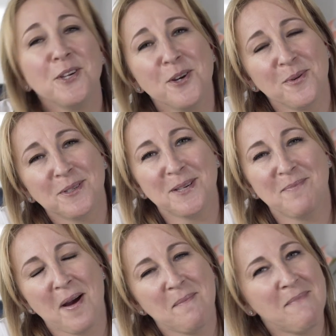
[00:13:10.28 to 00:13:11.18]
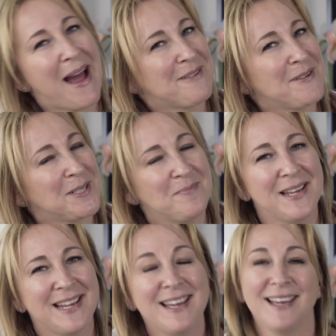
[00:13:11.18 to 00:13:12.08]
of you who wanted my Mac
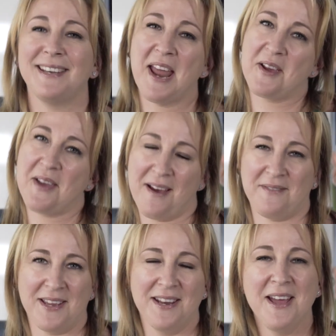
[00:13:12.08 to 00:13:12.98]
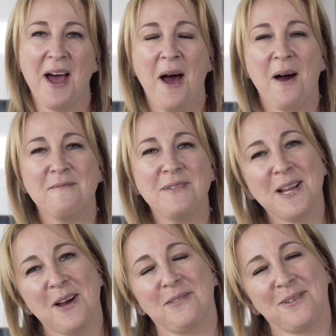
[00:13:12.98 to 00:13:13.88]
recipe, now you have it. I
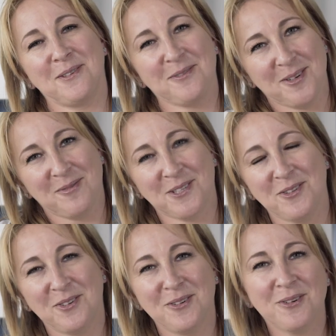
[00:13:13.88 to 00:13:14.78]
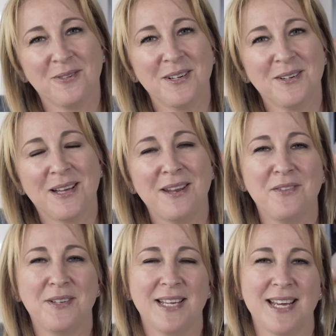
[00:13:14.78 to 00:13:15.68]
really hope you enjoyed watching the tutorial, and if
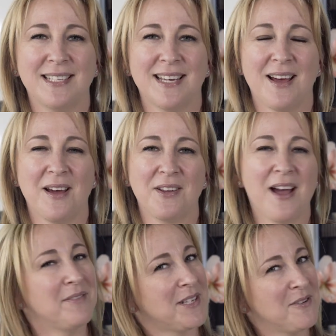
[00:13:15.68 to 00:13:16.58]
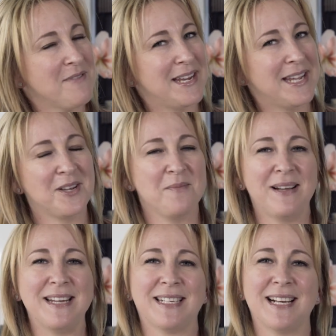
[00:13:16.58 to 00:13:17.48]
you did and you haven't done already, can you
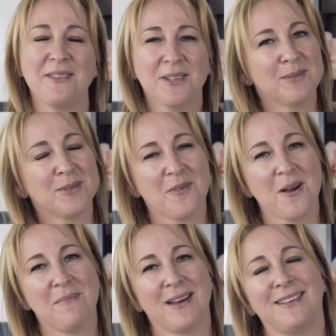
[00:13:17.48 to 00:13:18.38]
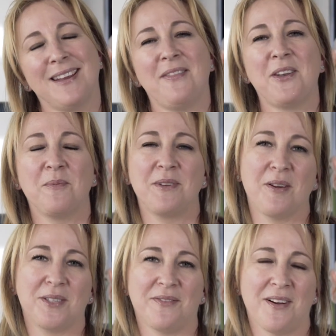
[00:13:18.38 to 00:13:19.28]
please click the subscribe button and then you'll be
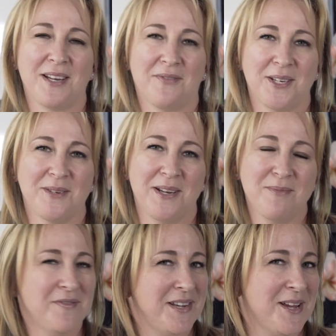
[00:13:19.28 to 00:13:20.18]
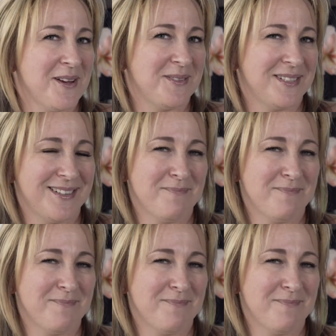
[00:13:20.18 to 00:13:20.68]
notified if I do any more videos.